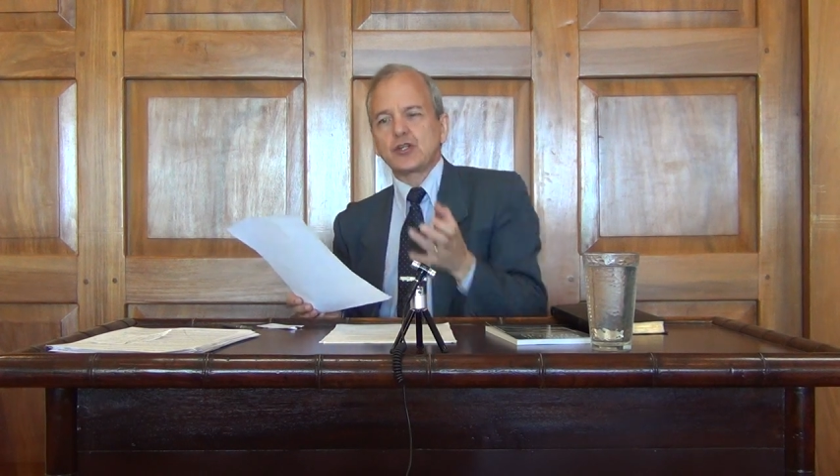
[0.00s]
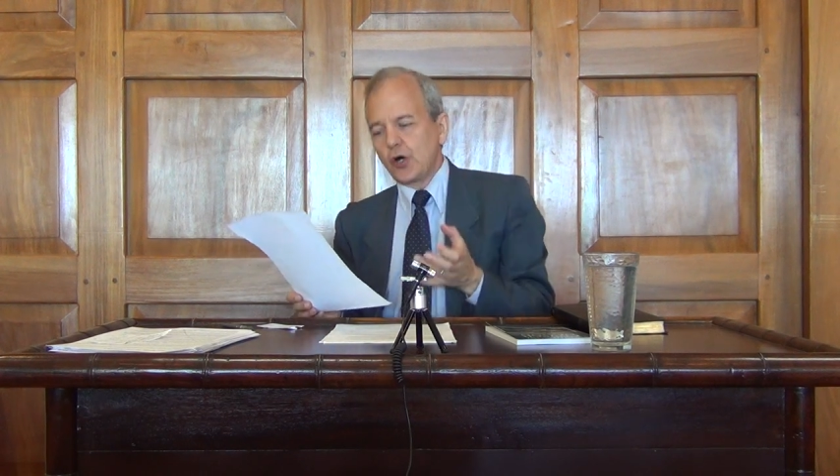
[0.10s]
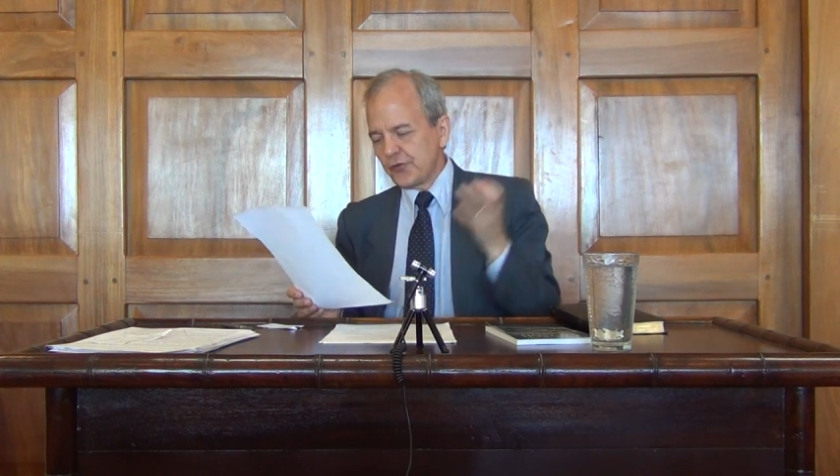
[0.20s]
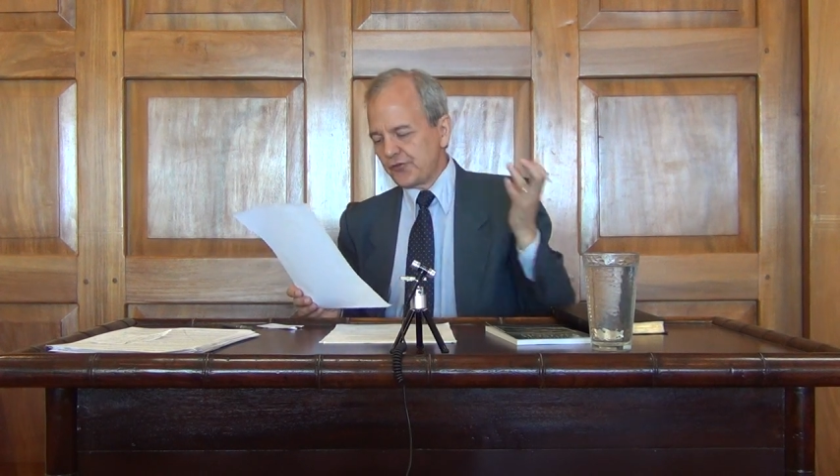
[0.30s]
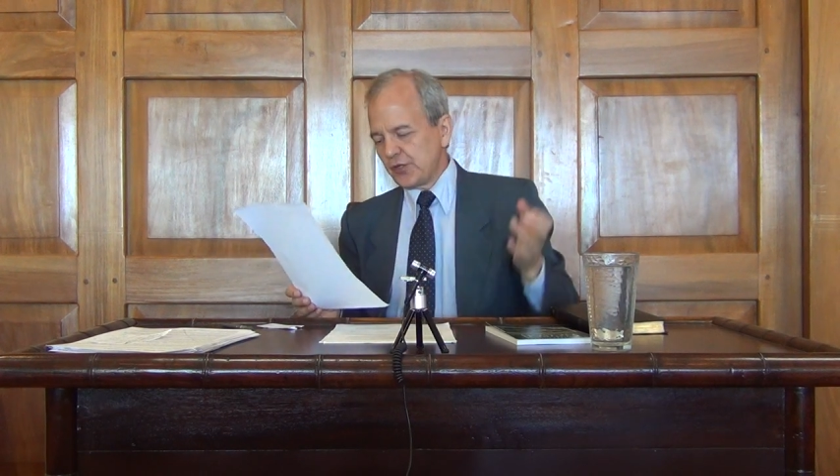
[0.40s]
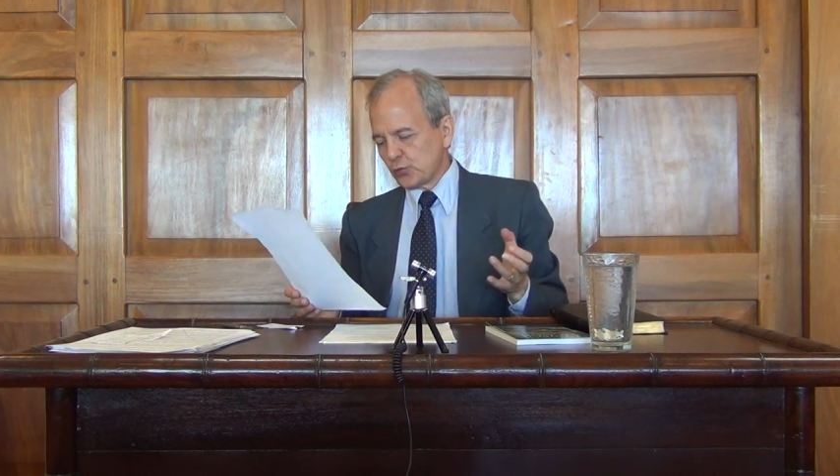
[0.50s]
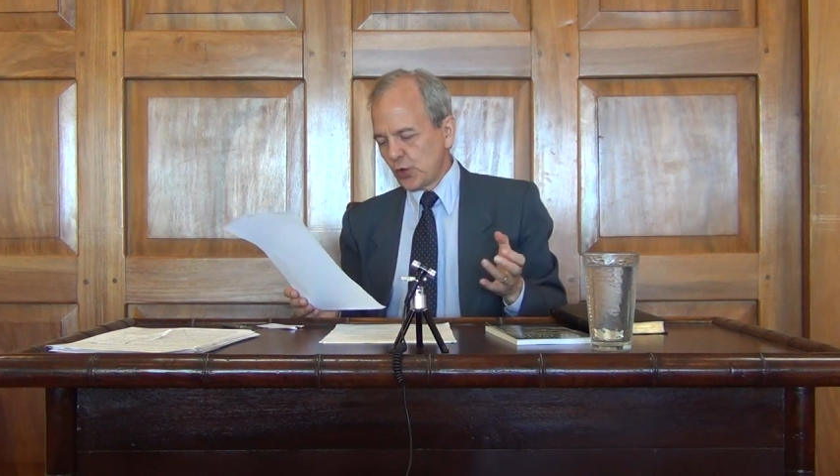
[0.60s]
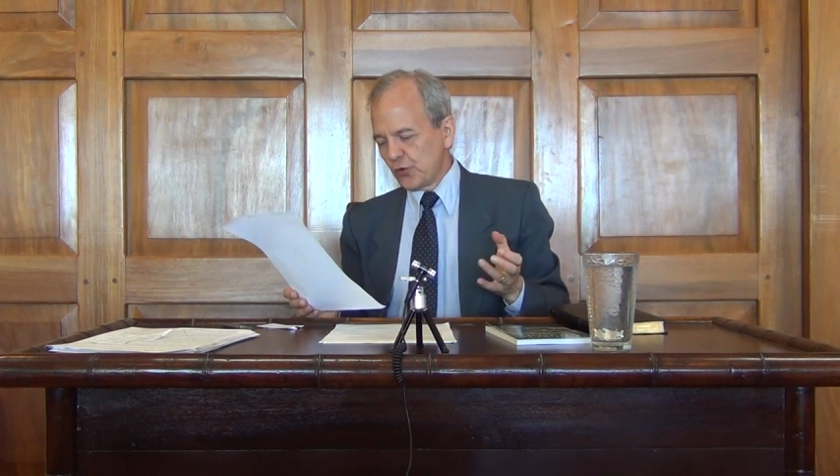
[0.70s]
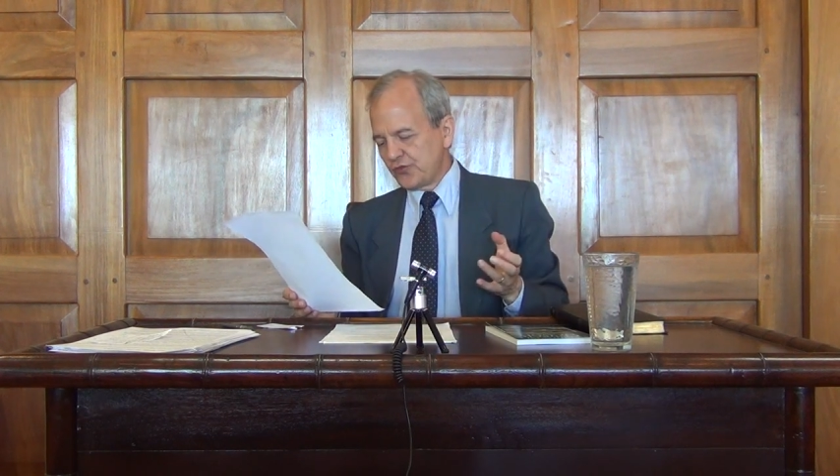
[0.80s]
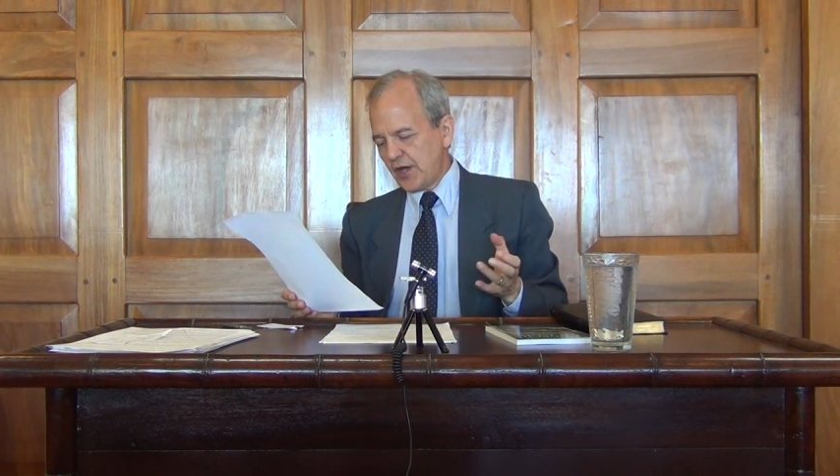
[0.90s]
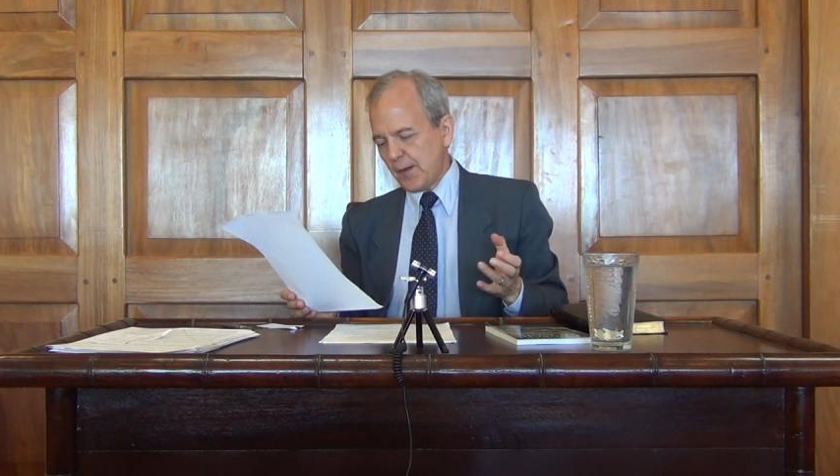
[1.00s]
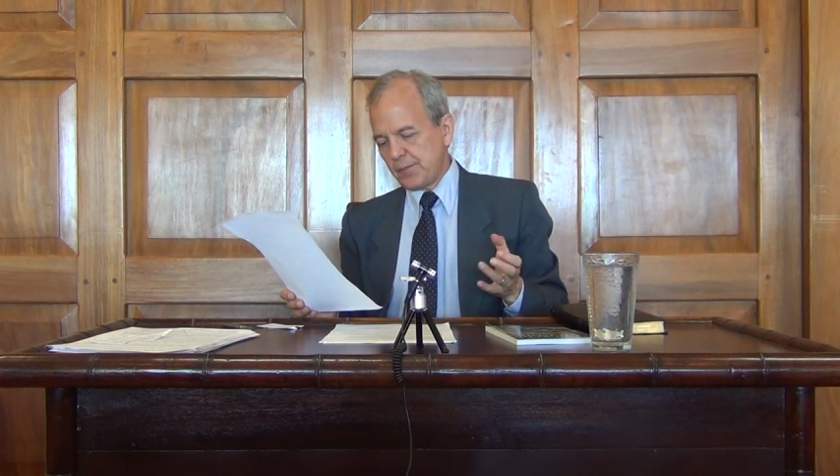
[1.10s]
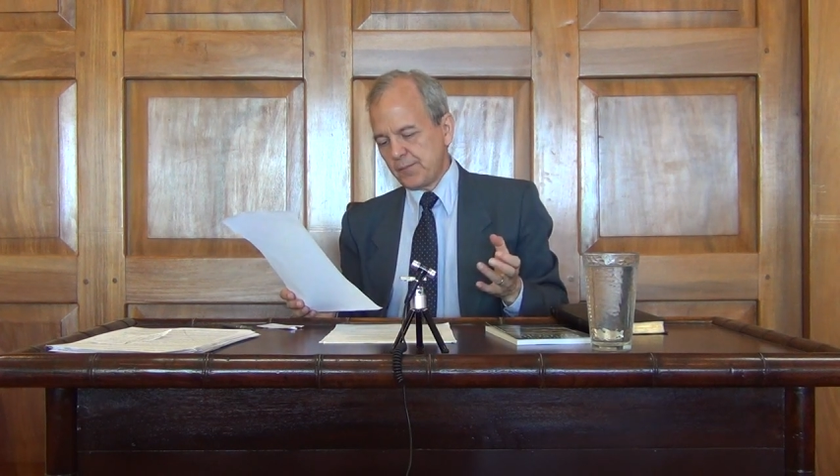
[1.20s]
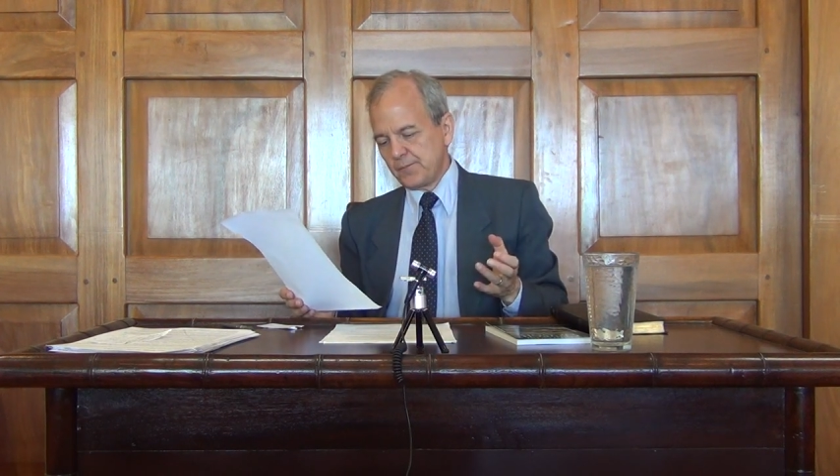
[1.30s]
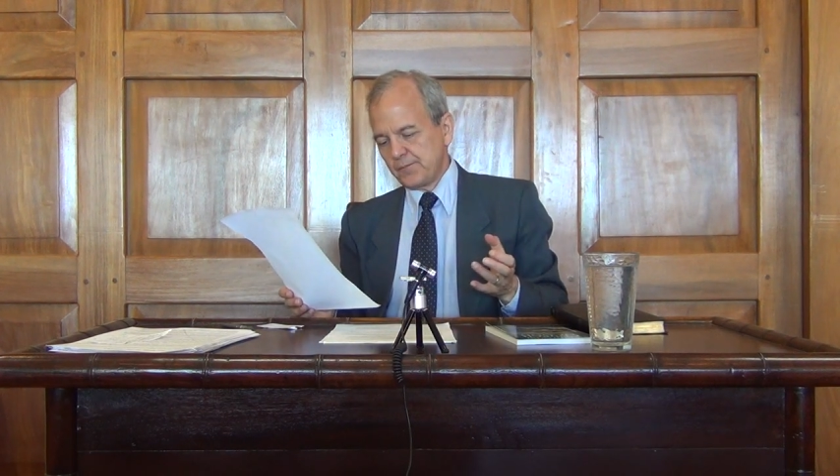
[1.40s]
cults that rose
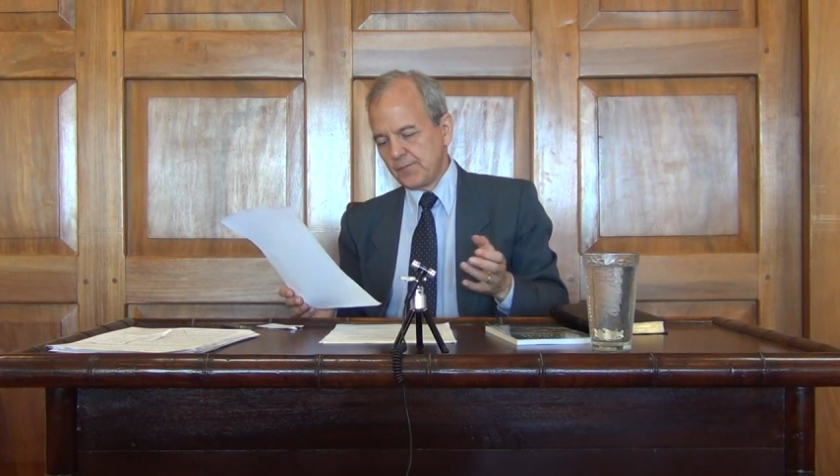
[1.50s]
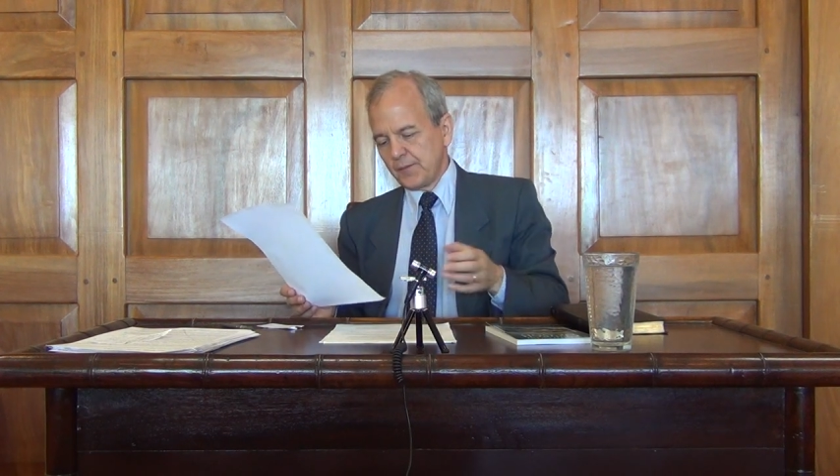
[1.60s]
up.